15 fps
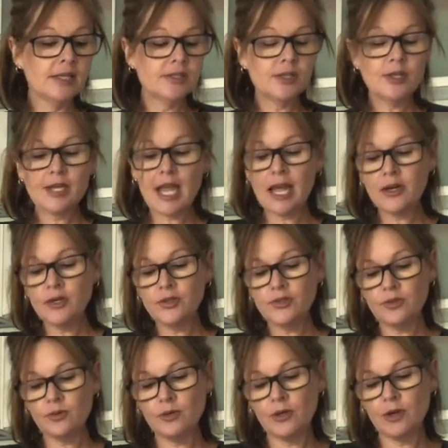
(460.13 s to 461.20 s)
So you can
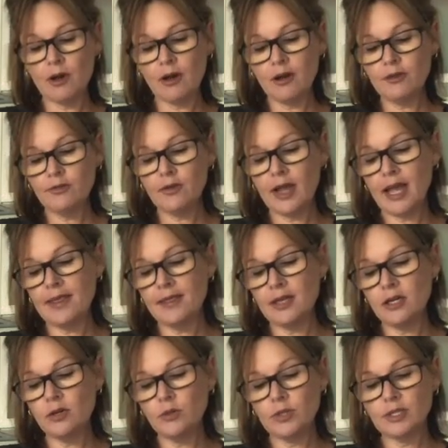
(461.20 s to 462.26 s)
use a knife and
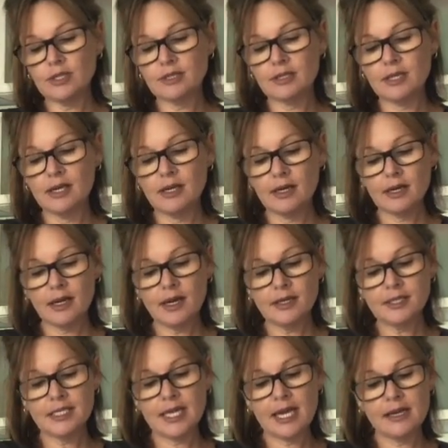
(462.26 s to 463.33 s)
then you would just
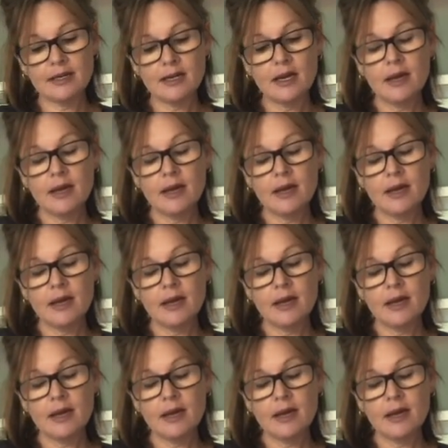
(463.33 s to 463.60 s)
cut down